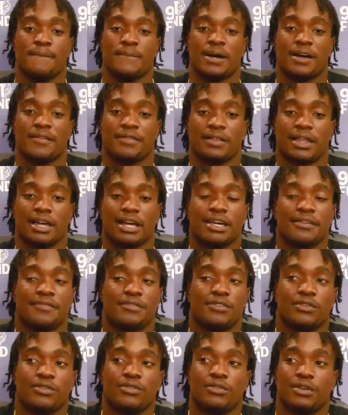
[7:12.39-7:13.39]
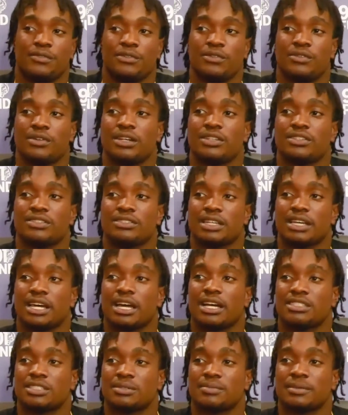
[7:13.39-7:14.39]
I feel like if you can understand
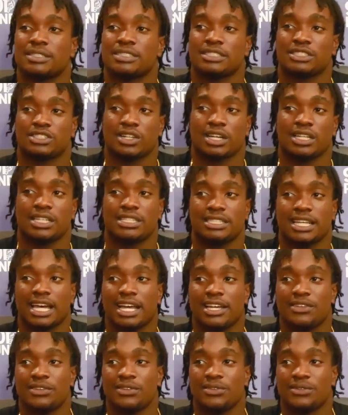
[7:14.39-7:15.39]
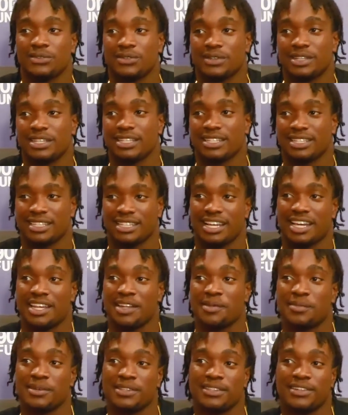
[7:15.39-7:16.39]
how somebody's trying to attack you, you can
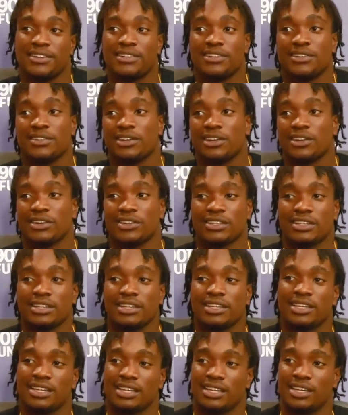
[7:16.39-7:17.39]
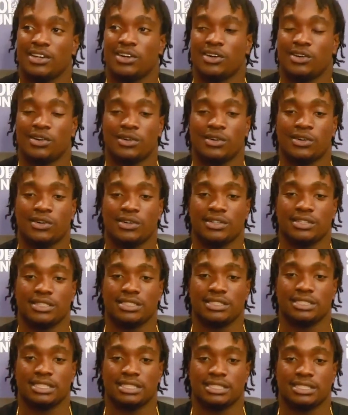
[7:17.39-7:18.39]
kind of be there a little early, or
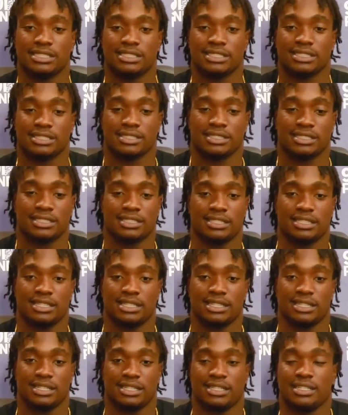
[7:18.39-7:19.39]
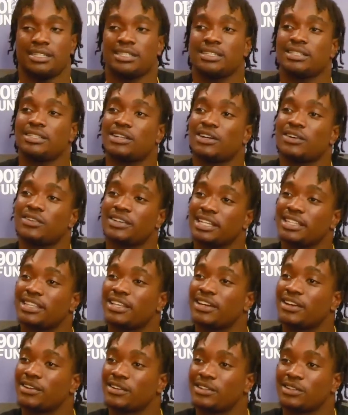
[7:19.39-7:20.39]
just, you know, get
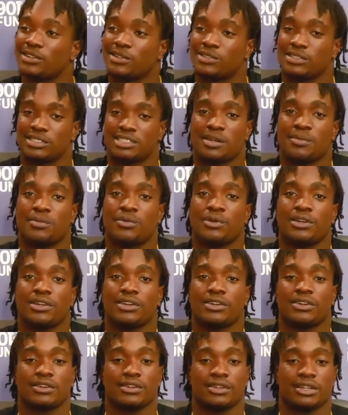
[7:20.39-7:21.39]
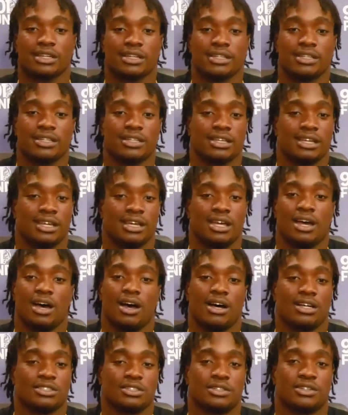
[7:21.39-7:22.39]
there a little step quicker. And
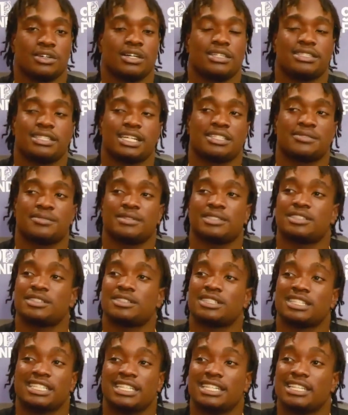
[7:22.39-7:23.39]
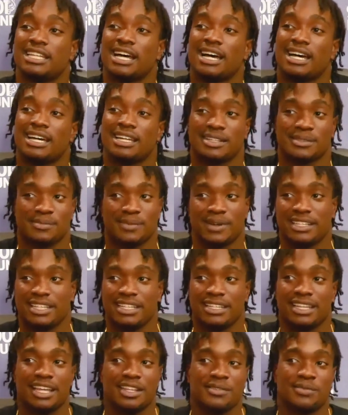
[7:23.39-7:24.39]
also a testament to the D-line. My
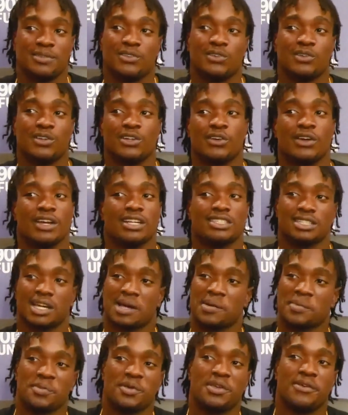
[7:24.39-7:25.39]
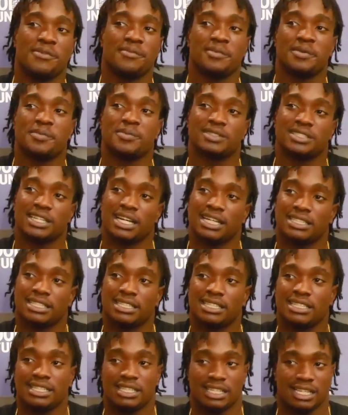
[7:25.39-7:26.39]
D-line's been doing a great job of keeping me
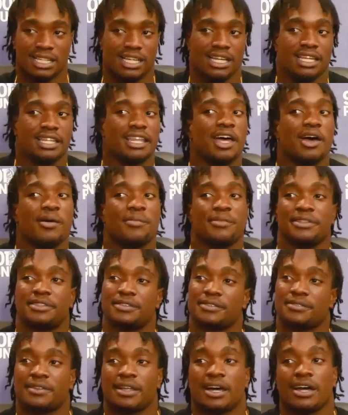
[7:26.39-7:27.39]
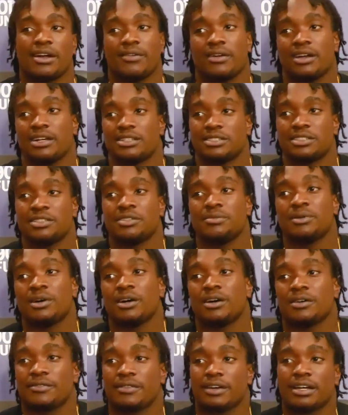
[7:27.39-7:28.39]
protected, allowing me to fly around to the
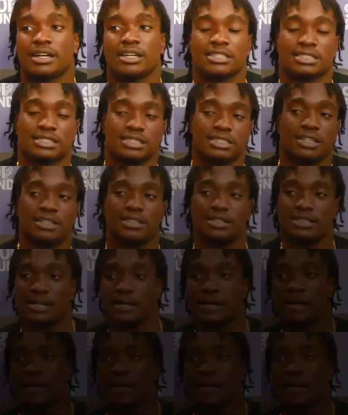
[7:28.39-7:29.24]
ball fast. So.